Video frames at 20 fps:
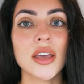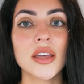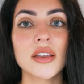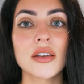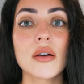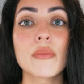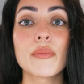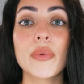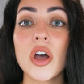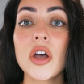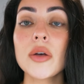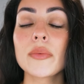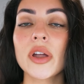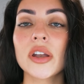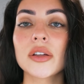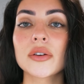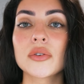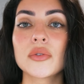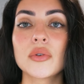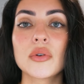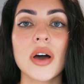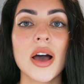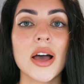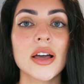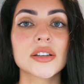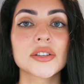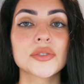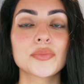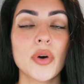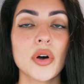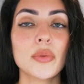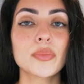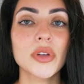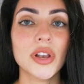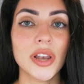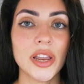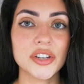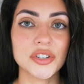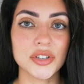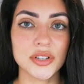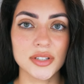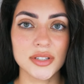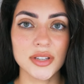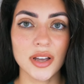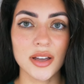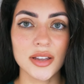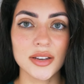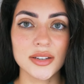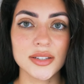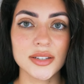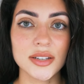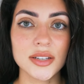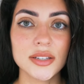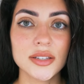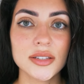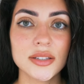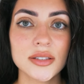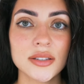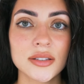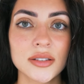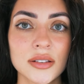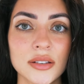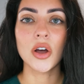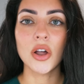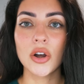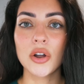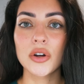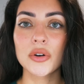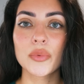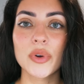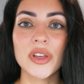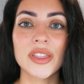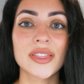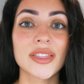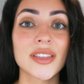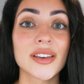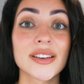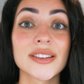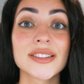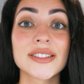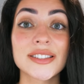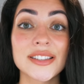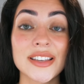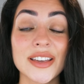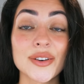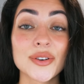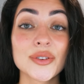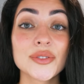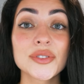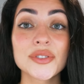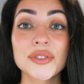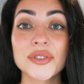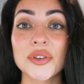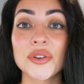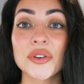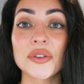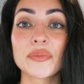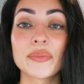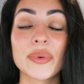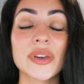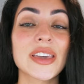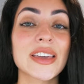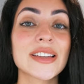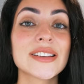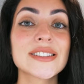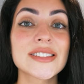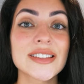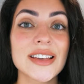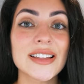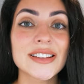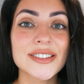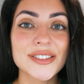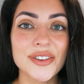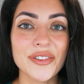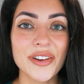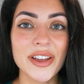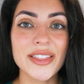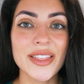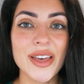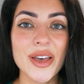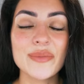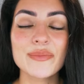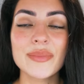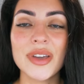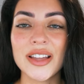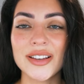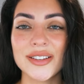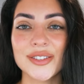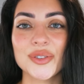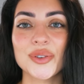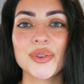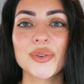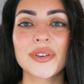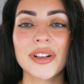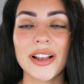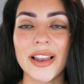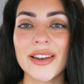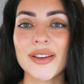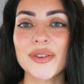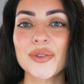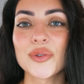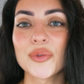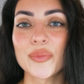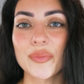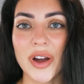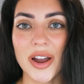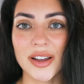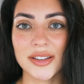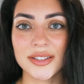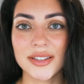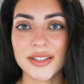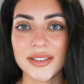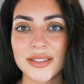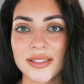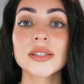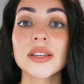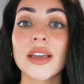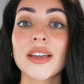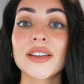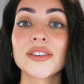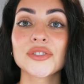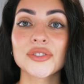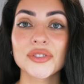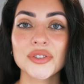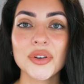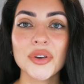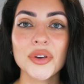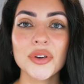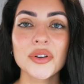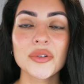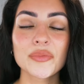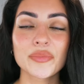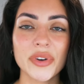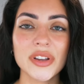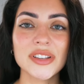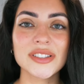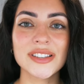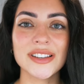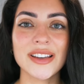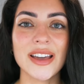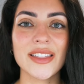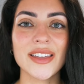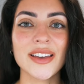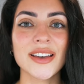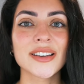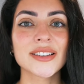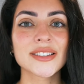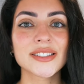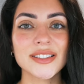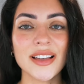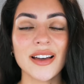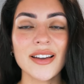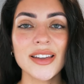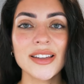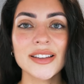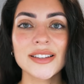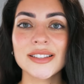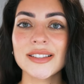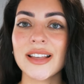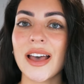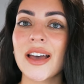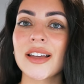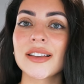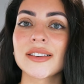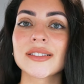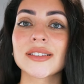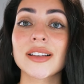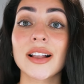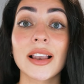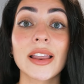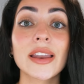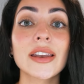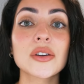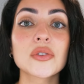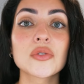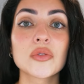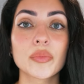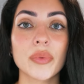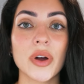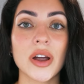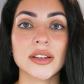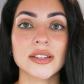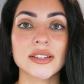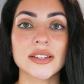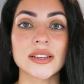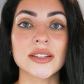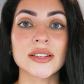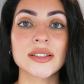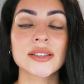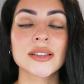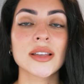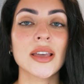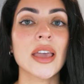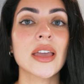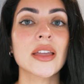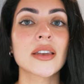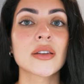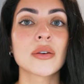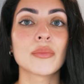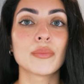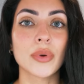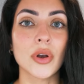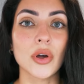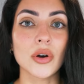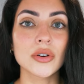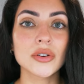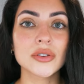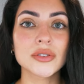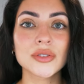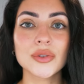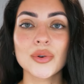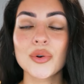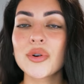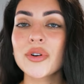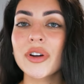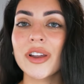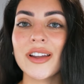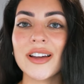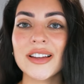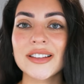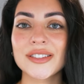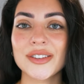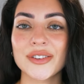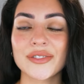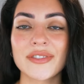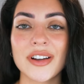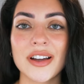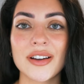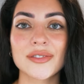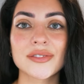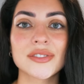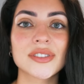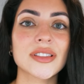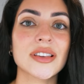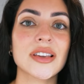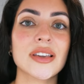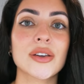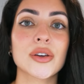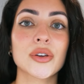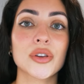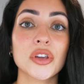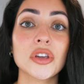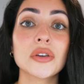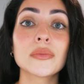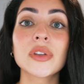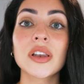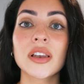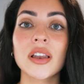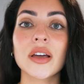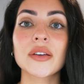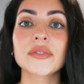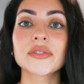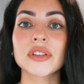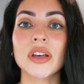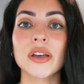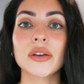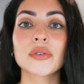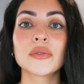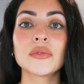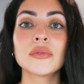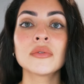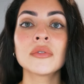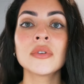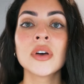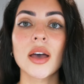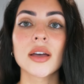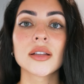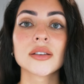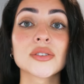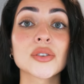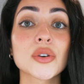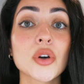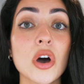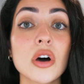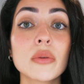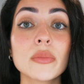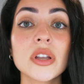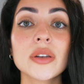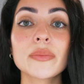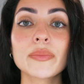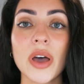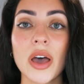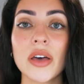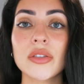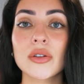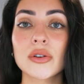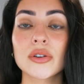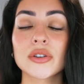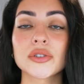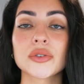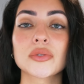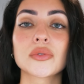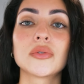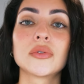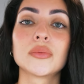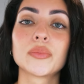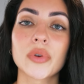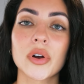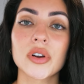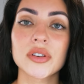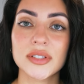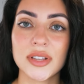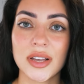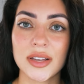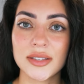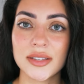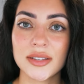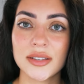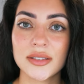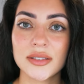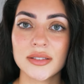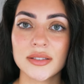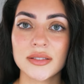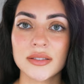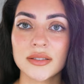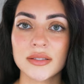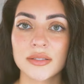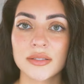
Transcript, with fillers: in biomedical and population sciences, along with the skills to begin to integrate them into clinical practice. Stage 2 brings together science and clinical practice in blocks organized around the human life cycle and common pathological processes